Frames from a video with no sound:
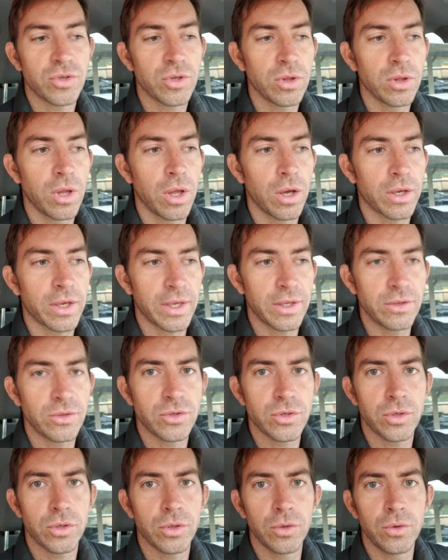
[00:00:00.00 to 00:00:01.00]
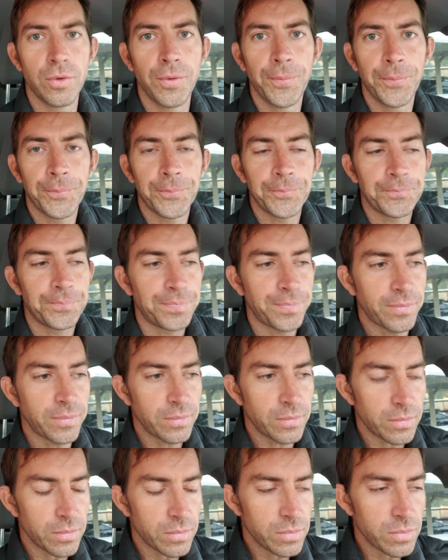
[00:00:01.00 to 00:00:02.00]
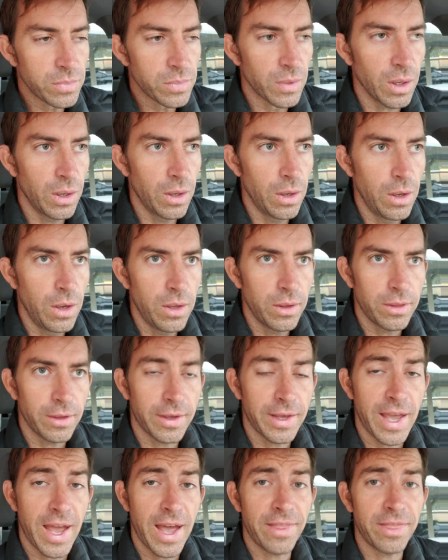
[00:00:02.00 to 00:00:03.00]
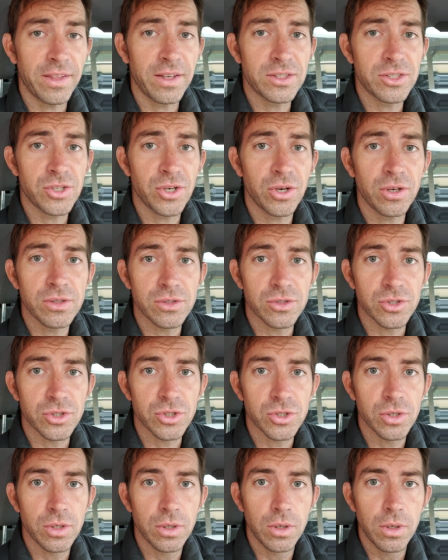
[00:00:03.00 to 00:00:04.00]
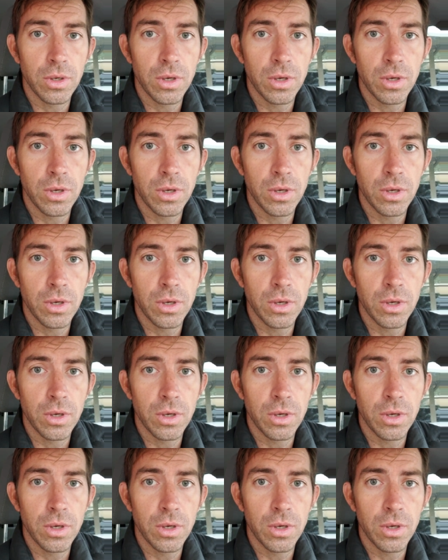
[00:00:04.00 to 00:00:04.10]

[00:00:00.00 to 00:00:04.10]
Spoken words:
to look into the Catholic Church.